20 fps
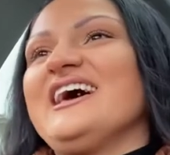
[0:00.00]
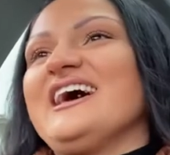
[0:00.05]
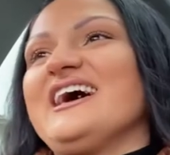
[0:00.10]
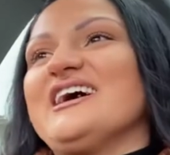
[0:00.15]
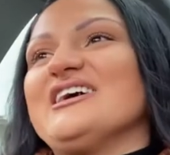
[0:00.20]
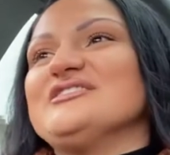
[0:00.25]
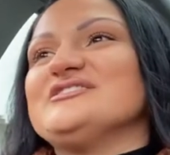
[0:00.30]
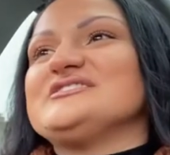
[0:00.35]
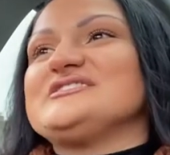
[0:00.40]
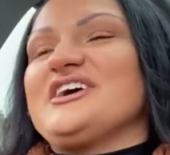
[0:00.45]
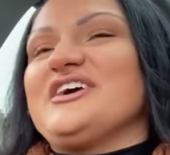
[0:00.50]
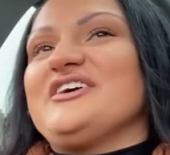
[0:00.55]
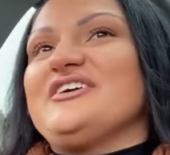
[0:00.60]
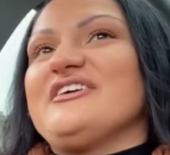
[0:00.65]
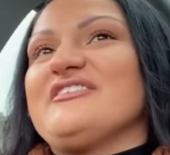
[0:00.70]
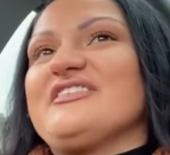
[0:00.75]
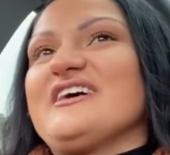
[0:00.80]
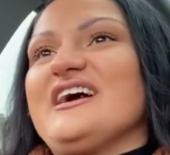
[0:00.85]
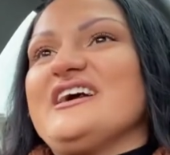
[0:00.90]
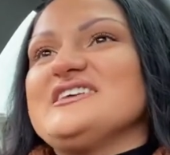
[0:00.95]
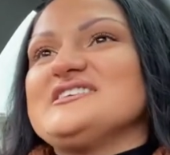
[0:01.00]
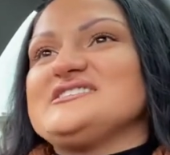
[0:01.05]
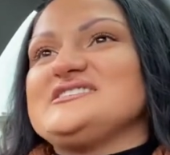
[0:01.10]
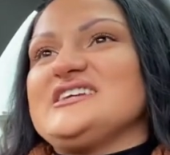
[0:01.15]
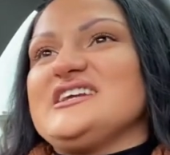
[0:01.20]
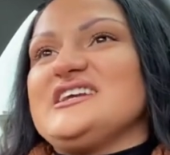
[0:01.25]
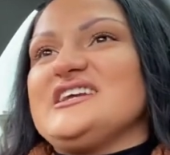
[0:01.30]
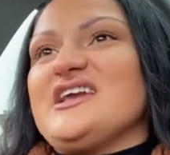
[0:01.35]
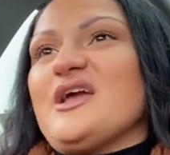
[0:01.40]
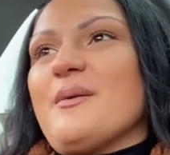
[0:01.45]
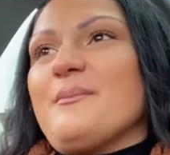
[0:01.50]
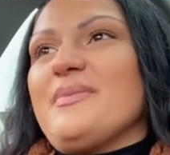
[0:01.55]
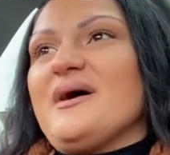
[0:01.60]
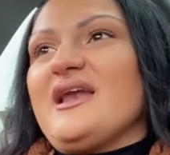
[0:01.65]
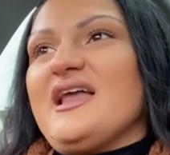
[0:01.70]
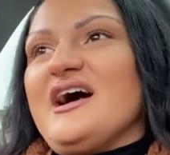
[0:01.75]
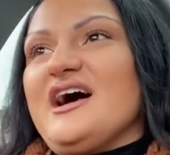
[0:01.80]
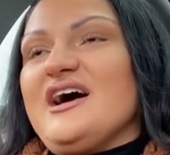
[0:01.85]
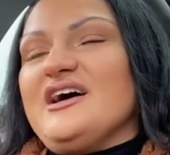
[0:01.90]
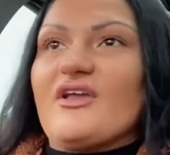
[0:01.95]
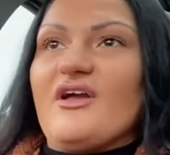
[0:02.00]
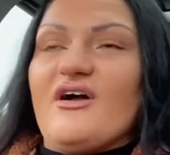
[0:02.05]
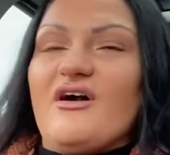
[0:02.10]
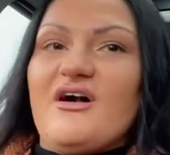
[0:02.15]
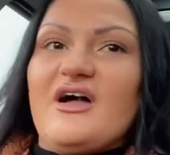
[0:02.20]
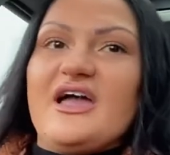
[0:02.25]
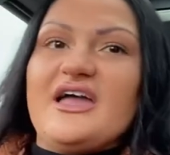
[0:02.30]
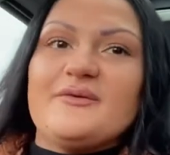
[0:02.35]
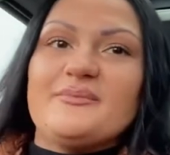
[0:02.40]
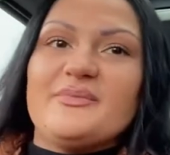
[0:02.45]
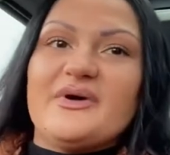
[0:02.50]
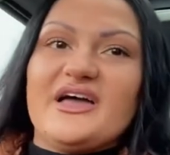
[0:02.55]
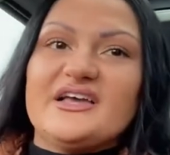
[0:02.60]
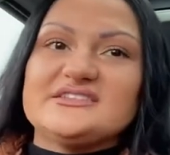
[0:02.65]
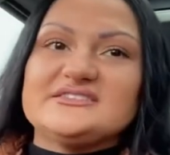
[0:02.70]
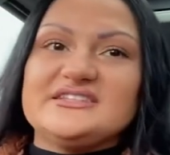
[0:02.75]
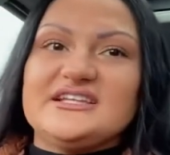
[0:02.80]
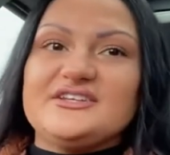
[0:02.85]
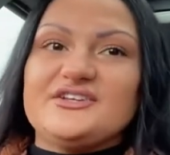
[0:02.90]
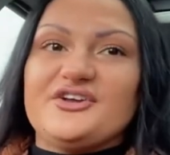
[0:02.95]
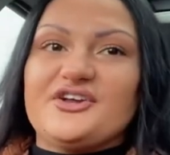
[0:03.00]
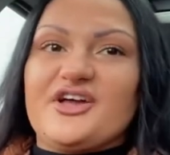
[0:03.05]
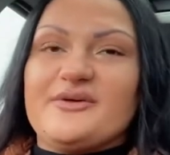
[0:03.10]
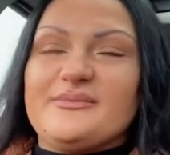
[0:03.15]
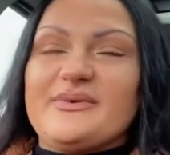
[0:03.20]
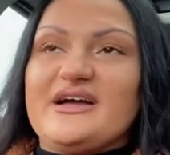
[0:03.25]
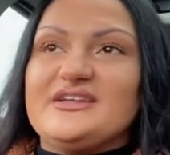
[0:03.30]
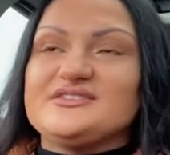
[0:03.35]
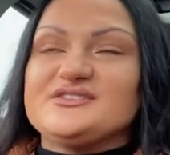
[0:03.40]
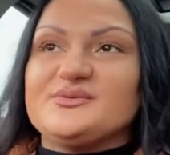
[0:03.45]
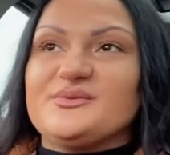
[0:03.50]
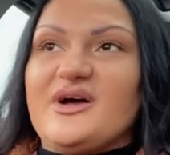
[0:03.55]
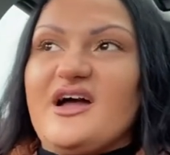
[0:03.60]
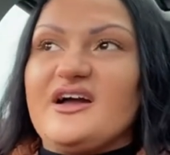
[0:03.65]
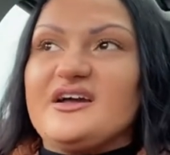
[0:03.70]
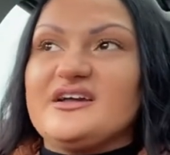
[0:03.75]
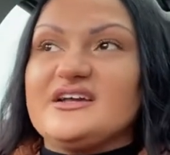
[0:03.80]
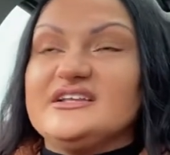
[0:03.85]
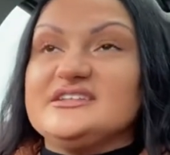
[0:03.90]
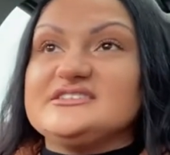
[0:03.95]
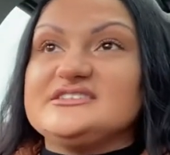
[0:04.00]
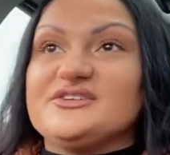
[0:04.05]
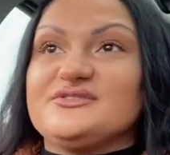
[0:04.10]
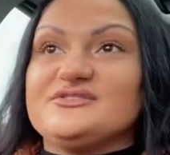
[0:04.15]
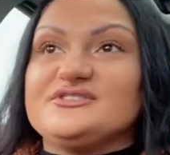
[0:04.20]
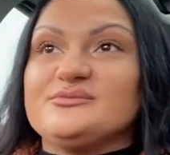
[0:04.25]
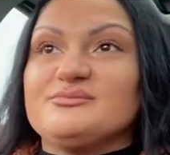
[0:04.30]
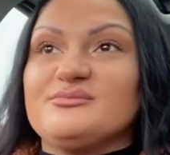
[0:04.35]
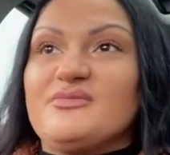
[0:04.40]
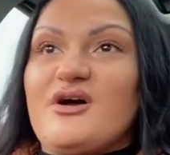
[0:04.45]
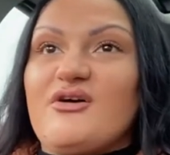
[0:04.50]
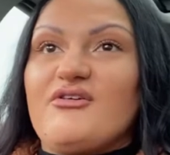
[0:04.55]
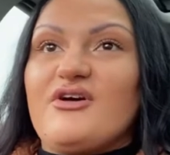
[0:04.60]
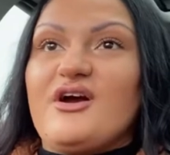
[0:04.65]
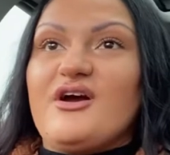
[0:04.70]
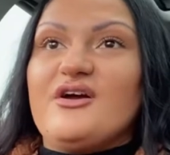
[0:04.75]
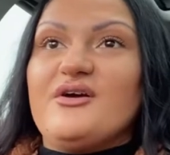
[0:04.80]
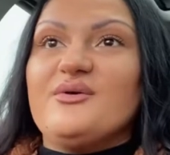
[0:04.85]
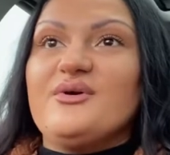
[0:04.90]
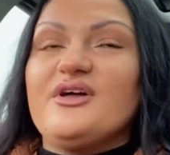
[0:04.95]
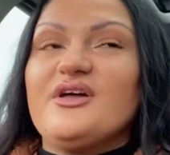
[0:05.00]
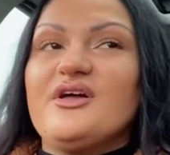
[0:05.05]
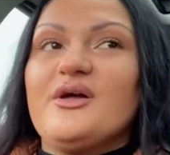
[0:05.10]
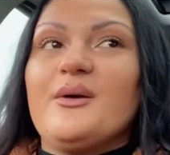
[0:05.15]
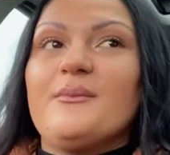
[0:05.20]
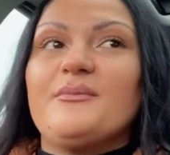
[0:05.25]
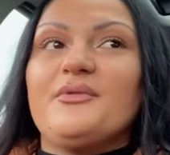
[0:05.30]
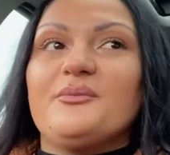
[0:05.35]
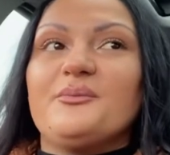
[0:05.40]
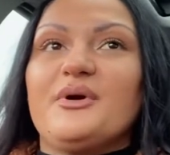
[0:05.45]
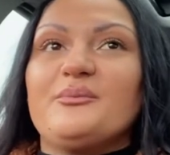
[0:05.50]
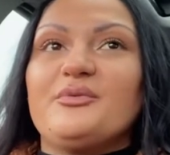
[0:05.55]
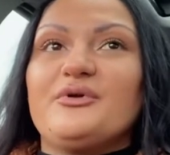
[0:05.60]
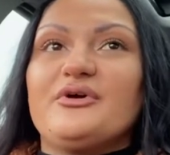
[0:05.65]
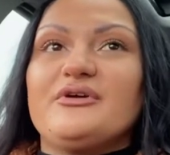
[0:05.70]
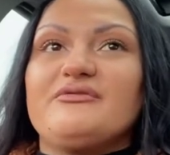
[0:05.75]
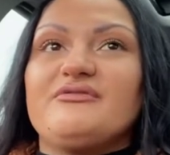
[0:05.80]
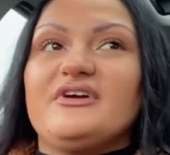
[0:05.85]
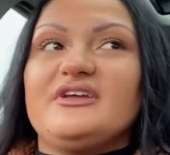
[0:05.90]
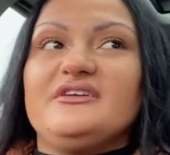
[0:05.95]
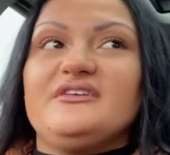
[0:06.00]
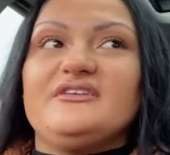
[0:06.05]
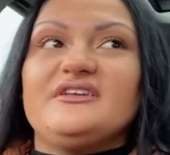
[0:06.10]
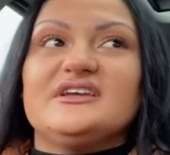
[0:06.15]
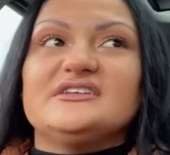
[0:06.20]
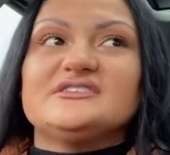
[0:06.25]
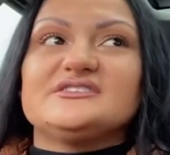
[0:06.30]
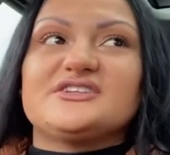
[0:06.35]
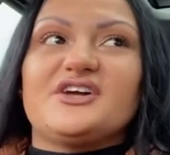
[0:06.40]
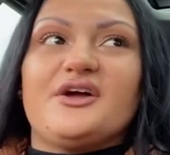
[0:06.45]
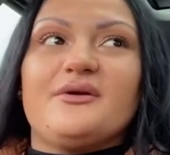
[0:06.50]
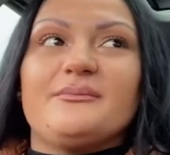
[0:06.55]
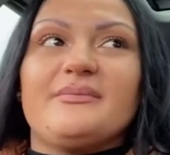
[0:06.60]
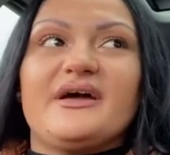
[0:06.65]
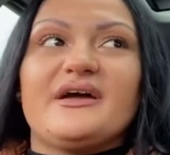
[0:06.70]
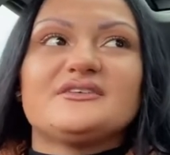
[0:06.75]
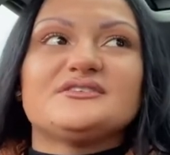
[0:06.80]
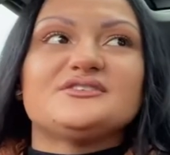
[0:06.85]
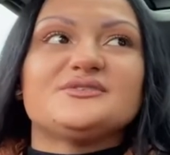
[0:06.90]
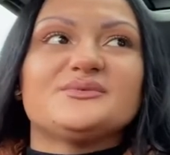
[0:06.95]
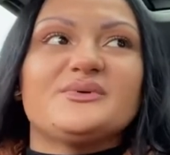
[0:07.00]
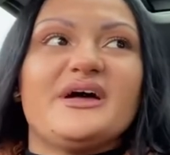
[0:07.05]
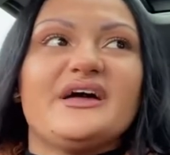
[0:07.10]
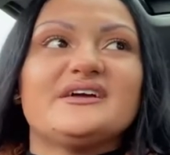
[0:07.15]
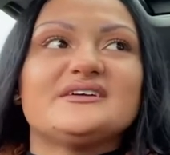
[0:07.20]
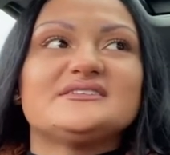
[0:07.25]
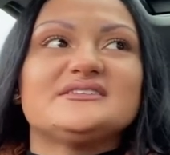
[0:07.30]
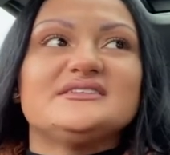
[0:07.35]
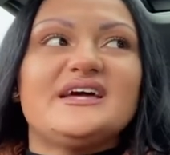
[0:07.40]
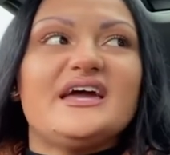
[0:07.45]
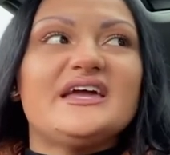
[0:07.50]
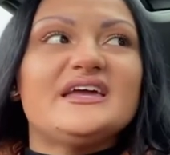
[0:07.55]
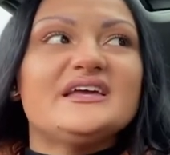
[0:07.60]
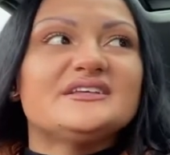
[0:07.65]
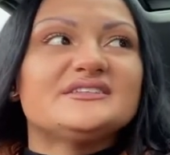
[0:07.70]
and um, so that is the plan. I personally don't go back to work until tomorrow, but my boyfriend is going back to work today.